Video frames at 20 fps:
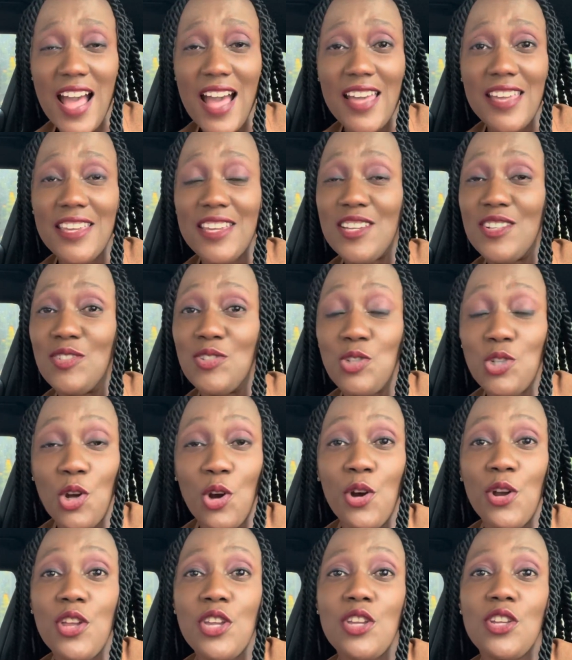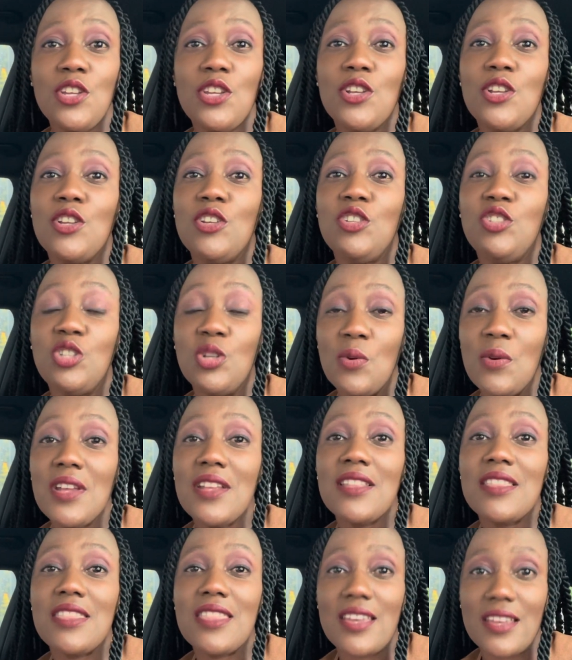I enjoy
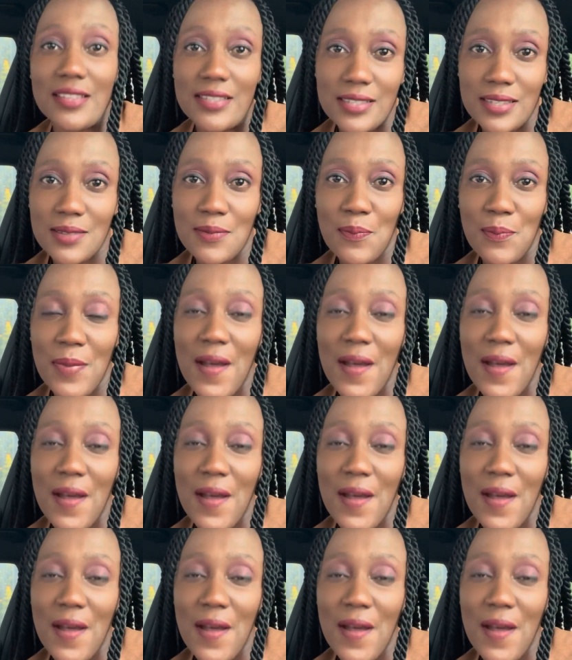doing this,